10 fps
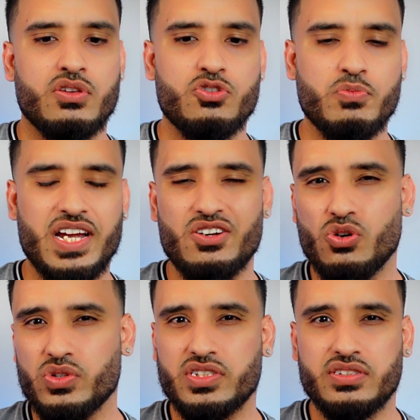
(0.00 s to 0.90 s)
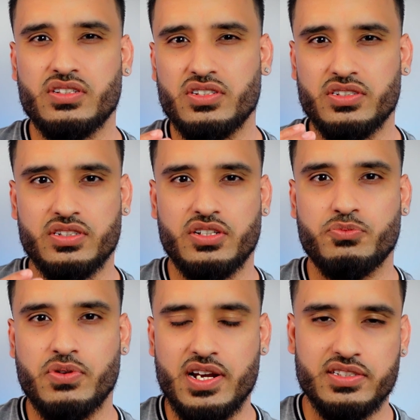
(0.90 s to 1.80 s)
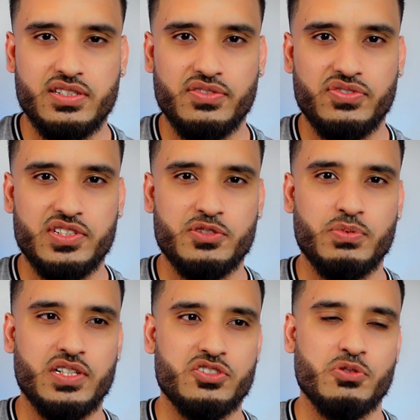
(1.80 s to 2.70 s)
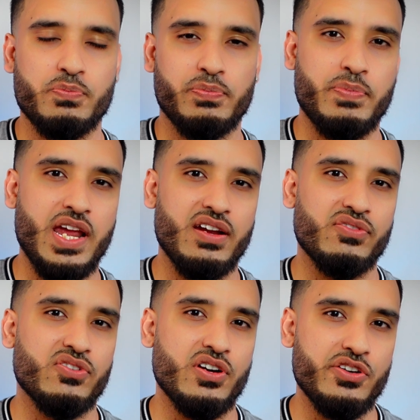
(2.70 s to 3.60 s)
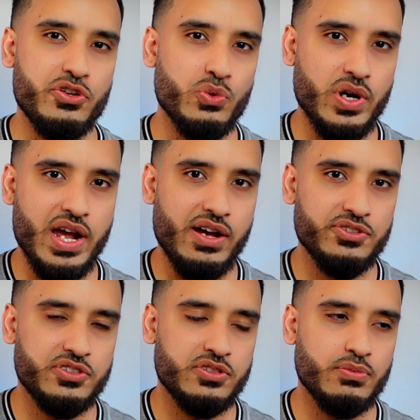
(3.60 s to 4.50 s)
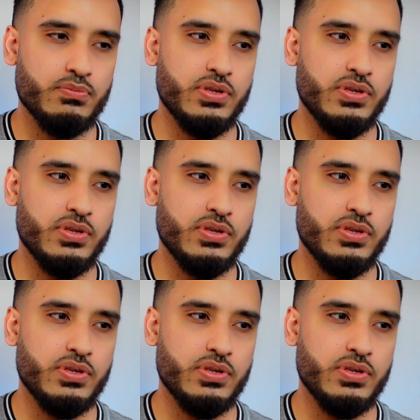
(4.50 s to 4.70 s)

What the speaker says: you might notice there's a price difference because you're paying for a newer house,